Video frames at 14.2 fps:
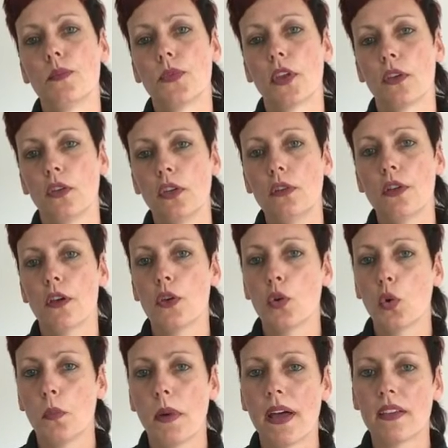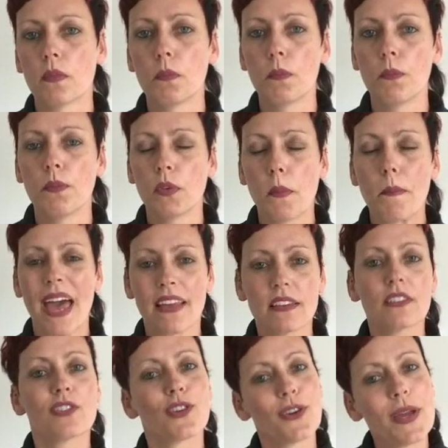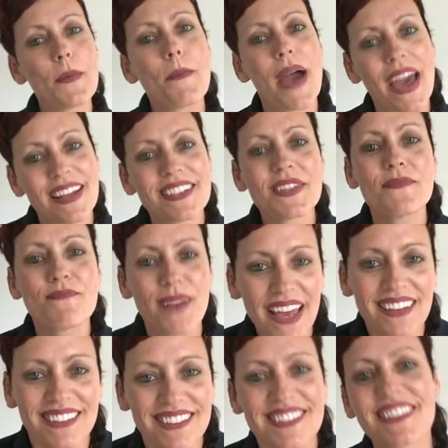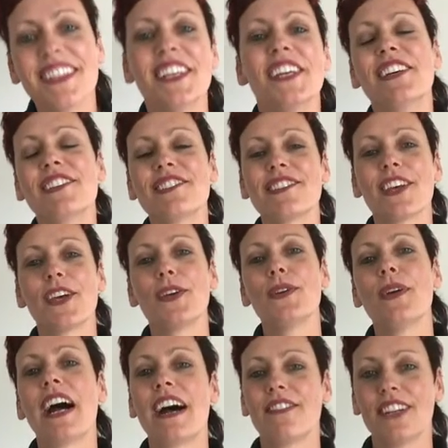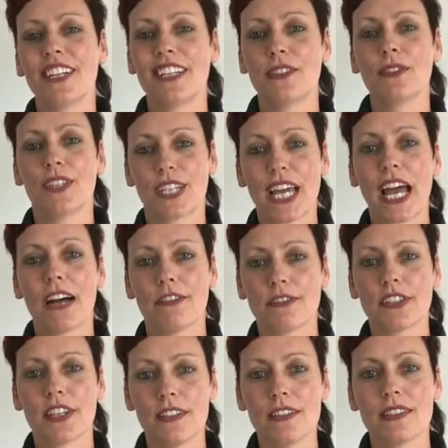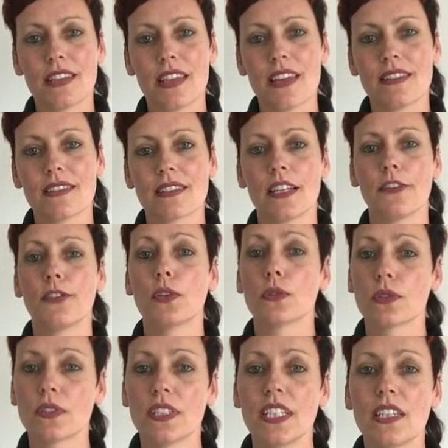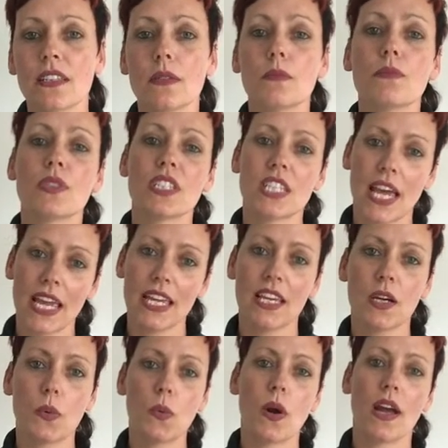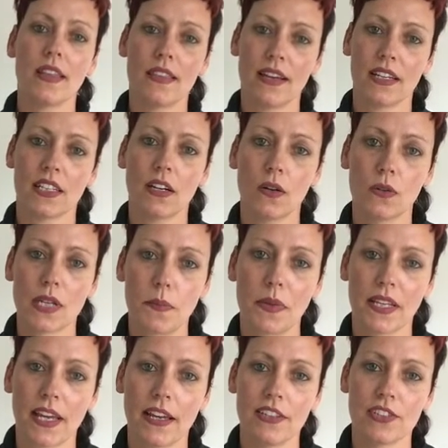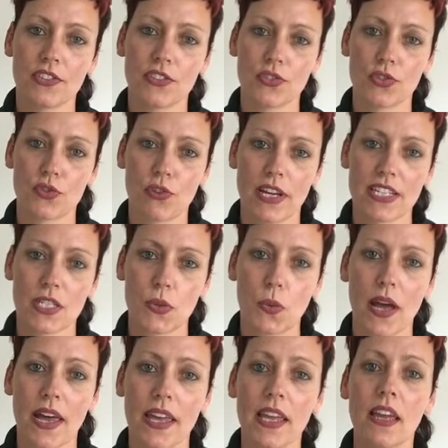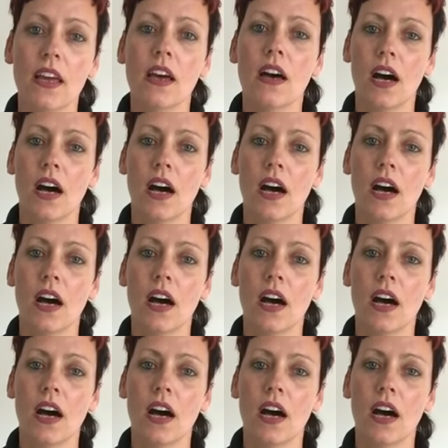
So you know your pet best. So have a little look out for those things, and if you'll see them, take away that cold application straight away,